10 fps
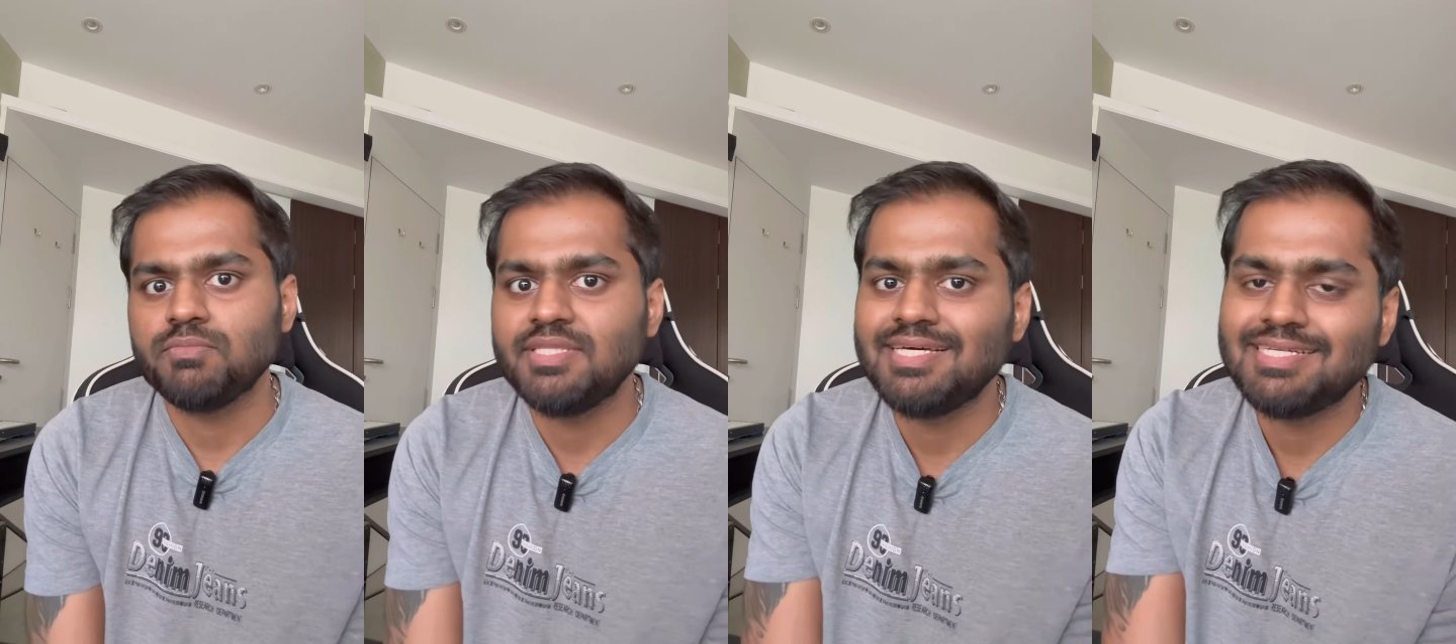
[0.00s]

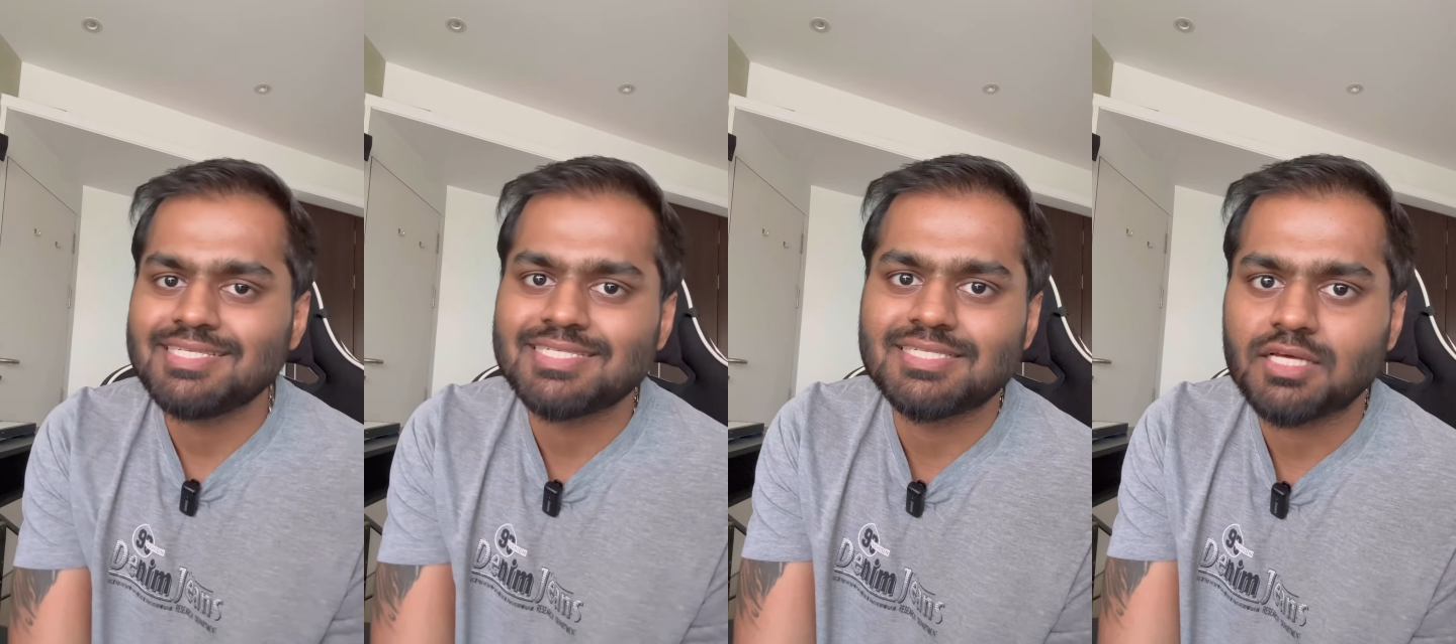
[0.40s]
there
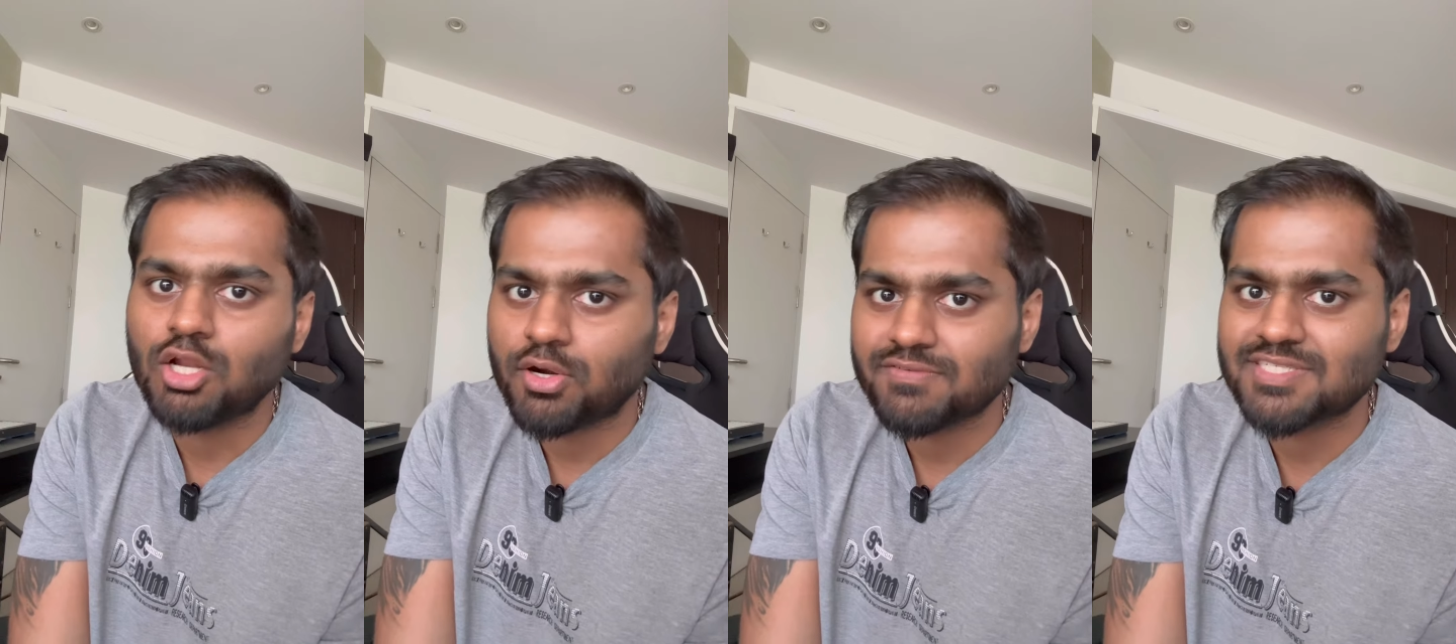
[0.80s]
is a
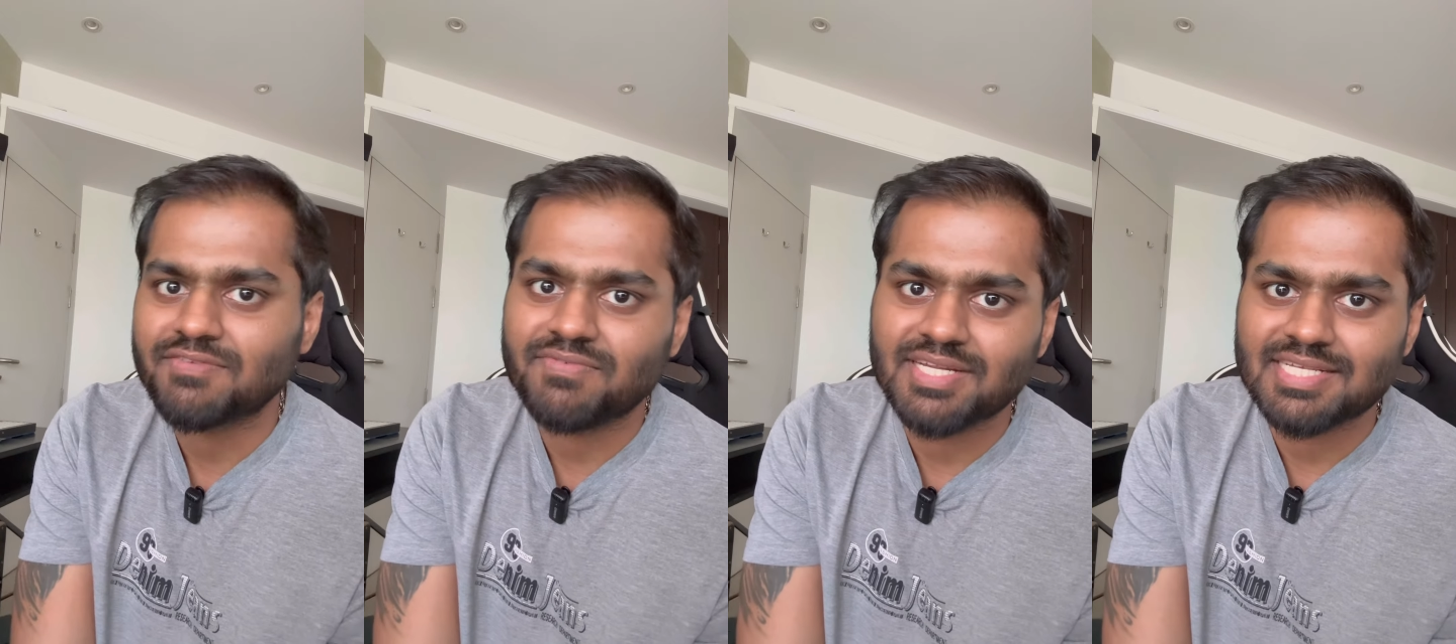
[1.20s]
lot of
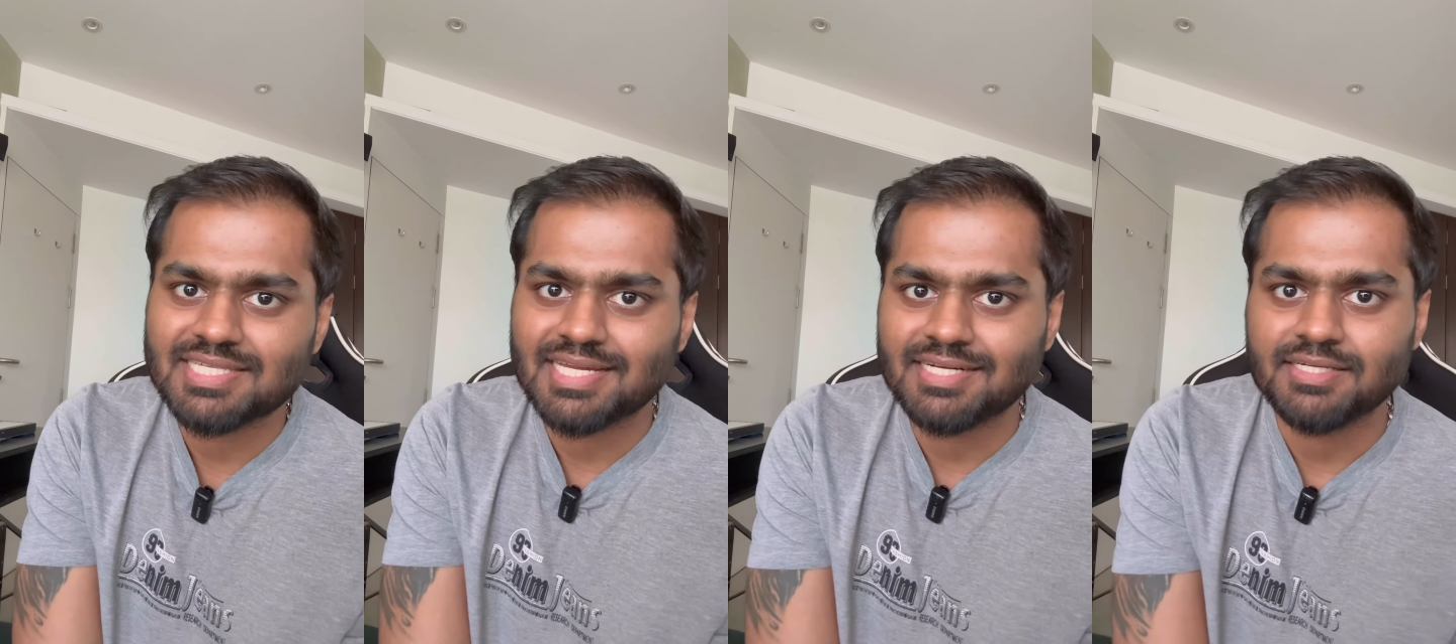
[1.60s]
stiffness
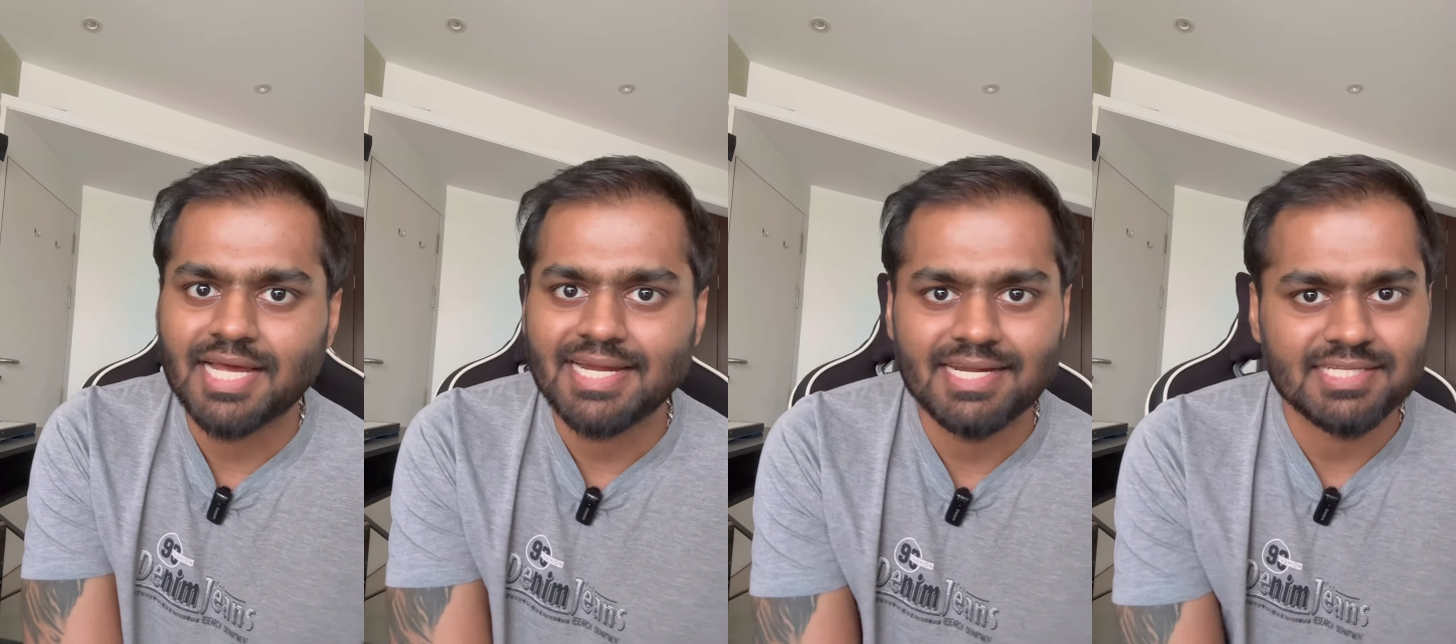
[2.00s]
and
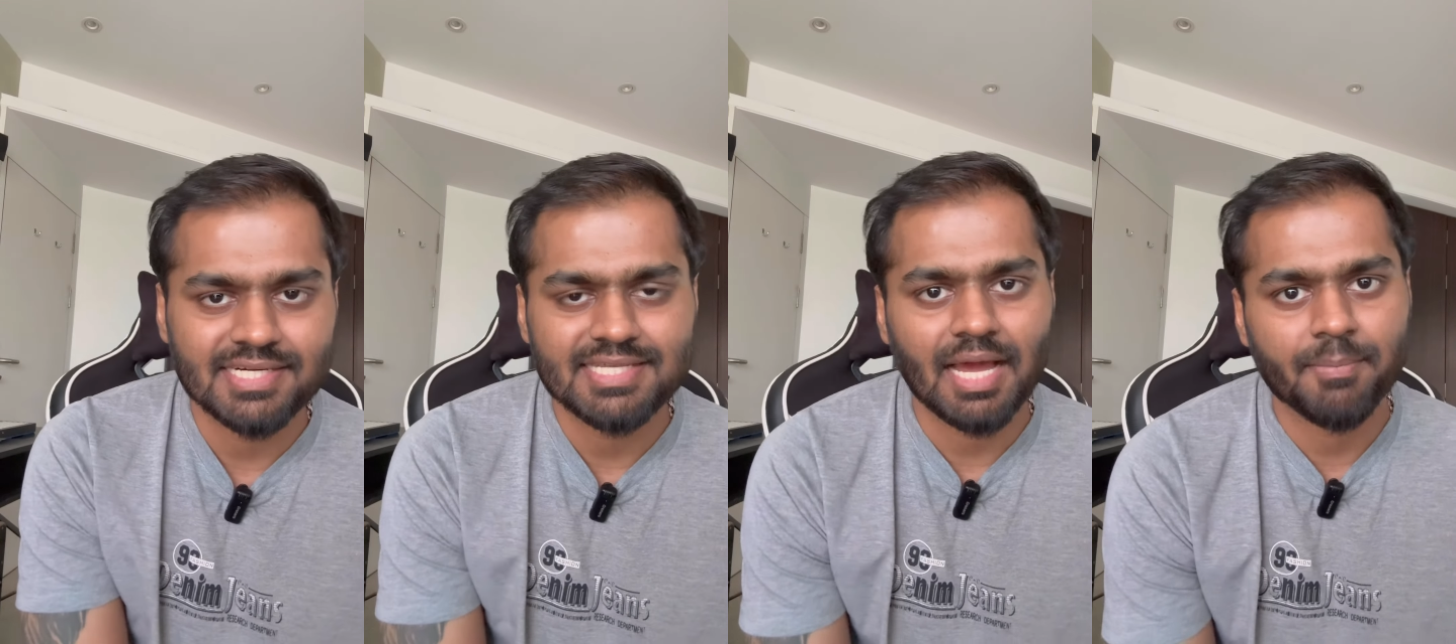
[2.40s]
tightness
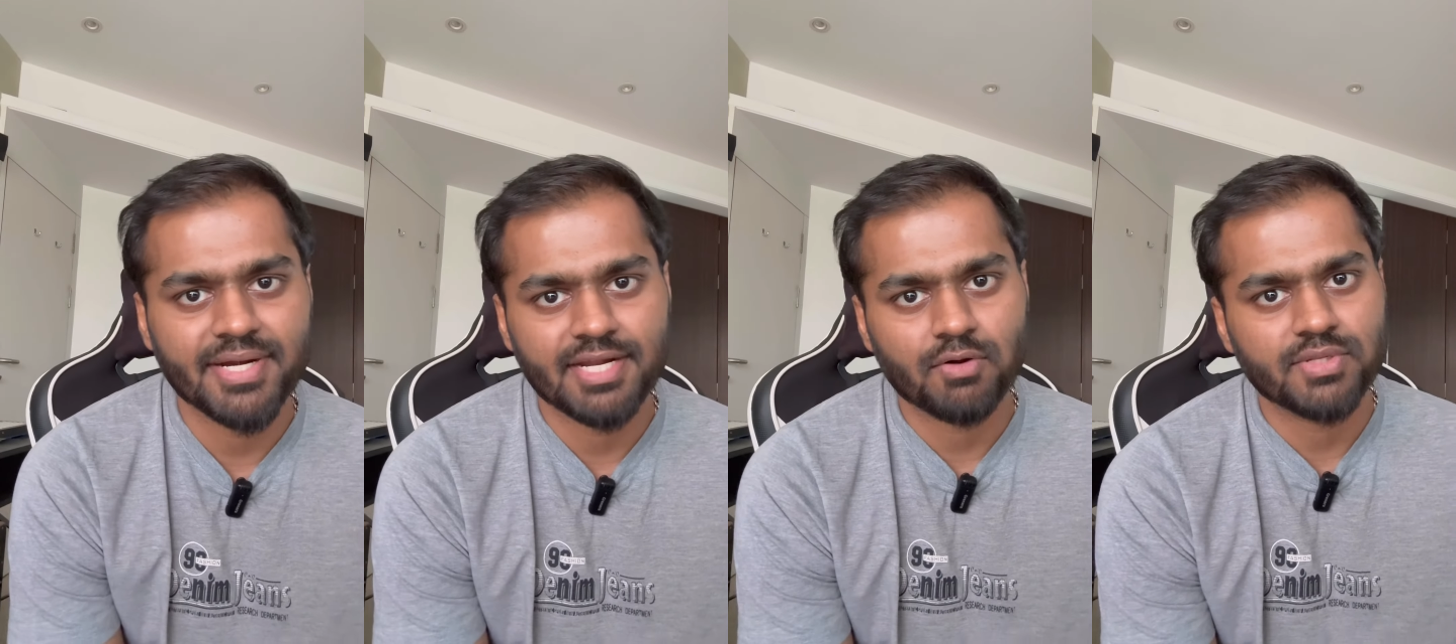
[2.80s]
that's happened
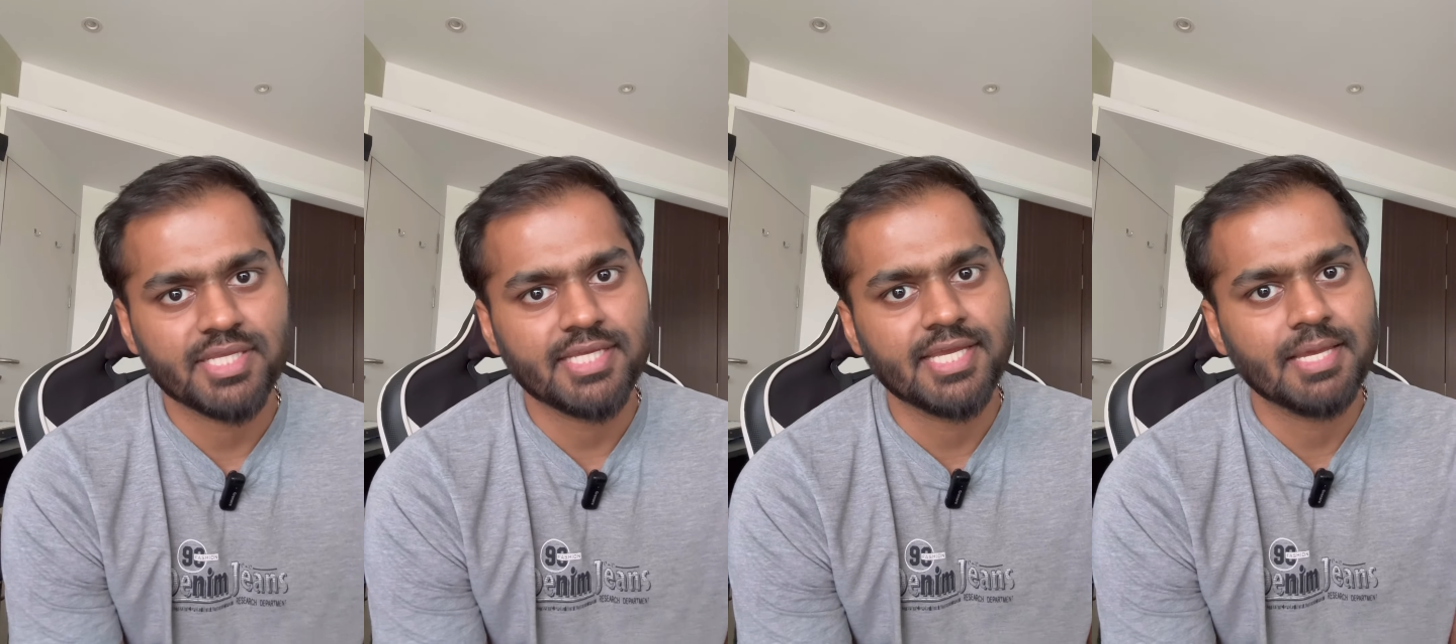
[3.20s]
around
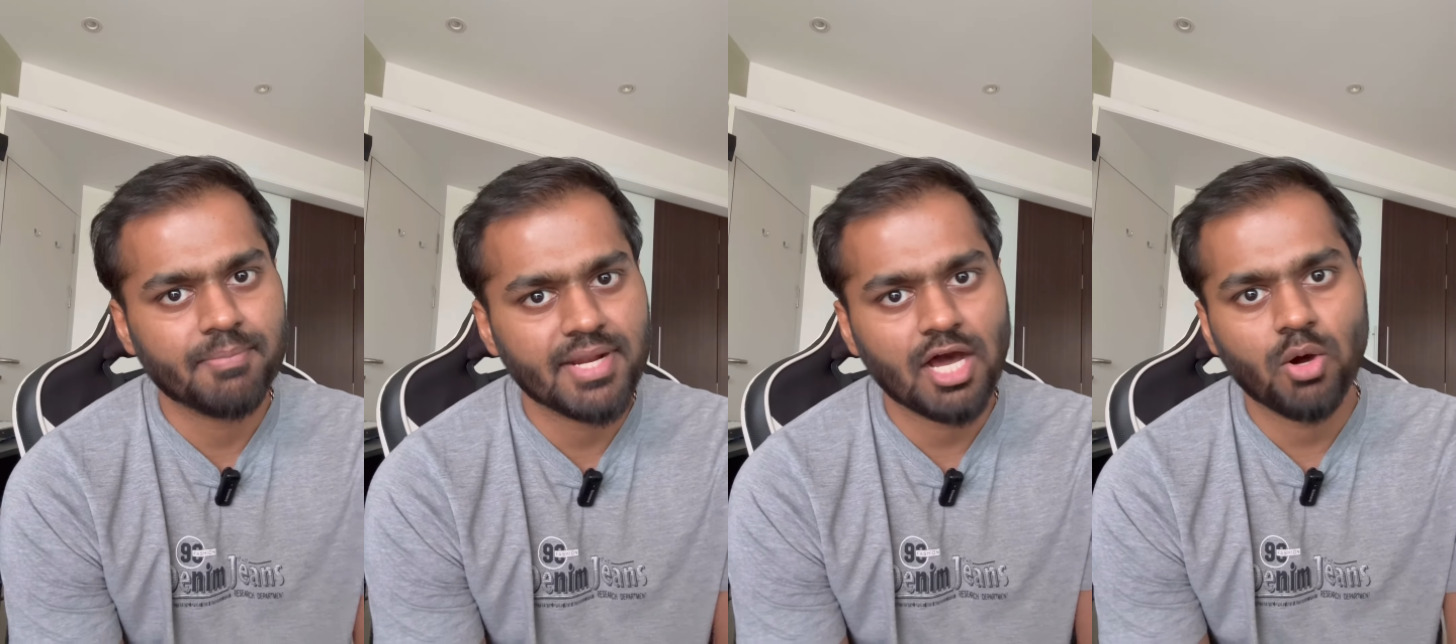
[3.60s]
the hip
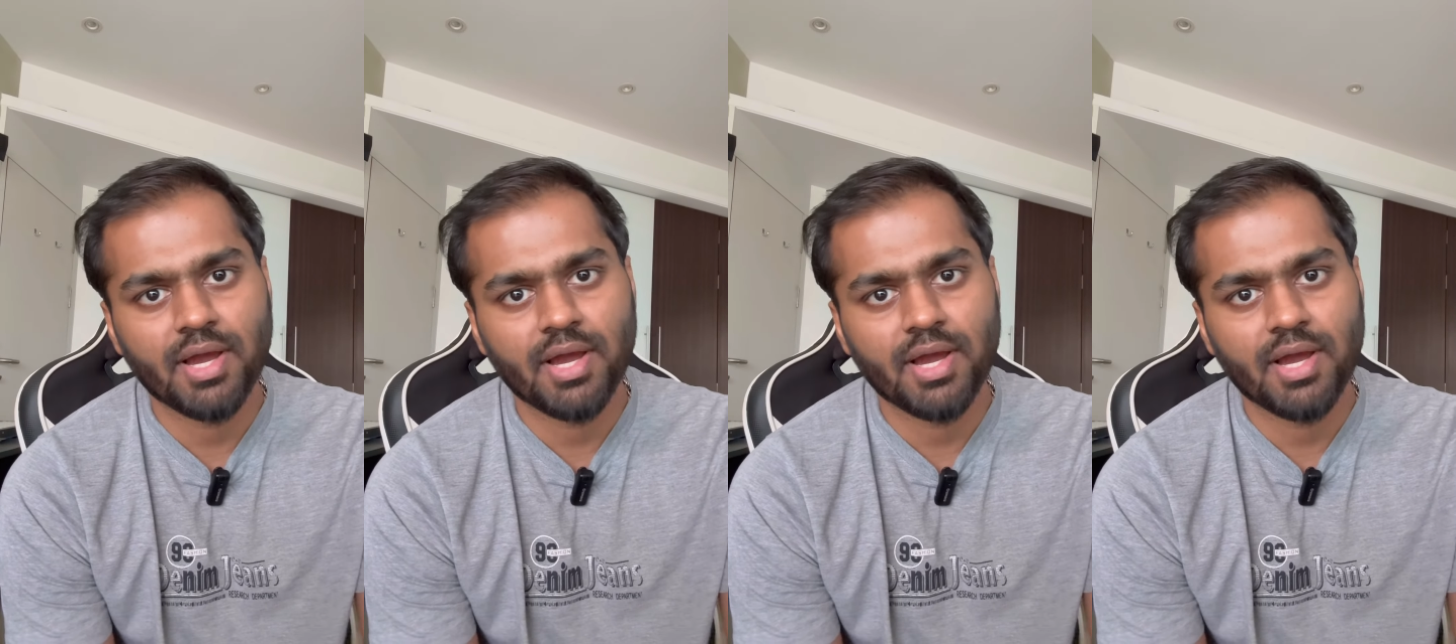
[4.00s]
now,